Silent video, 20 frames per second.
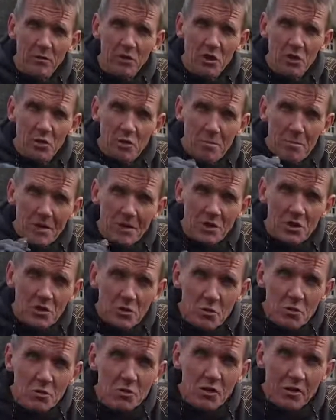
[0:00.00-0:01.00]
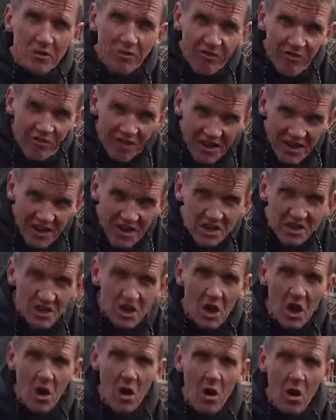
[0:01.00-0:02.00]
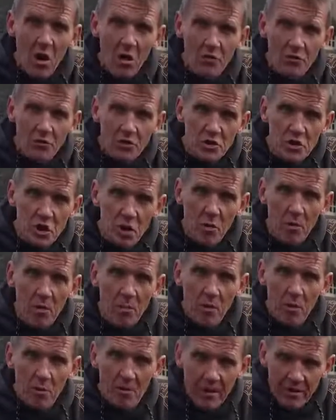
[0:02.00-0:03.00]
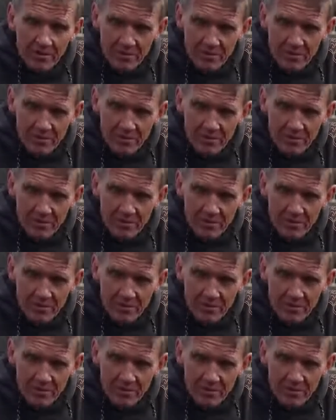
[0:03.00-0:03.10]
So you must use the fleece on top, or